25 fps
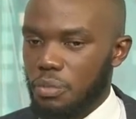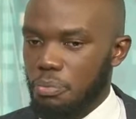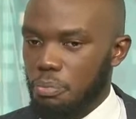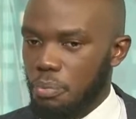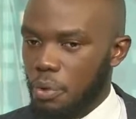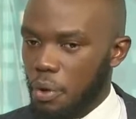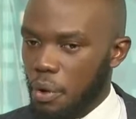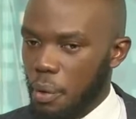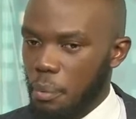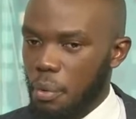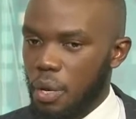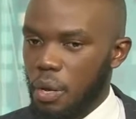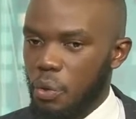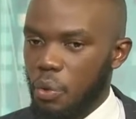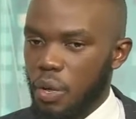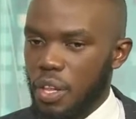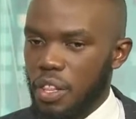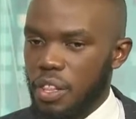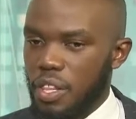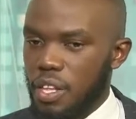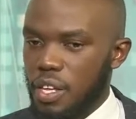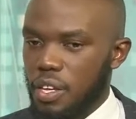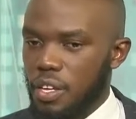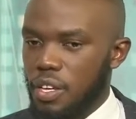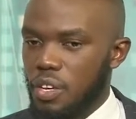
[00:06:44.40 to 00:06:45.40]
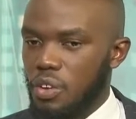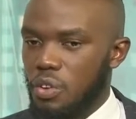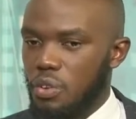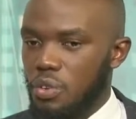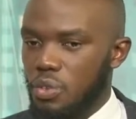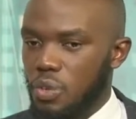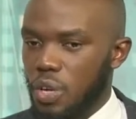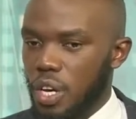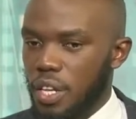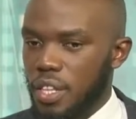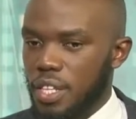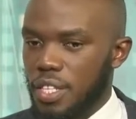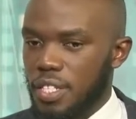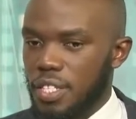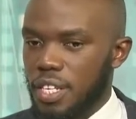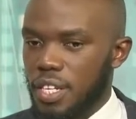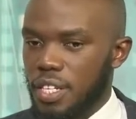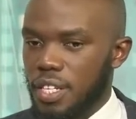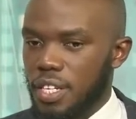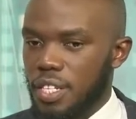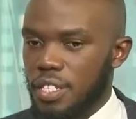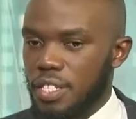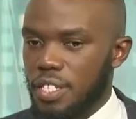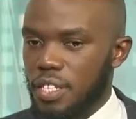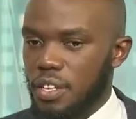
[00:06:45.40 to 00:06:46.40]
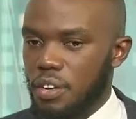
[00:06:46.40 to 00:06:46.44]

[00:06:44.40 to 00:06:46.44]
probably when they go to other sectors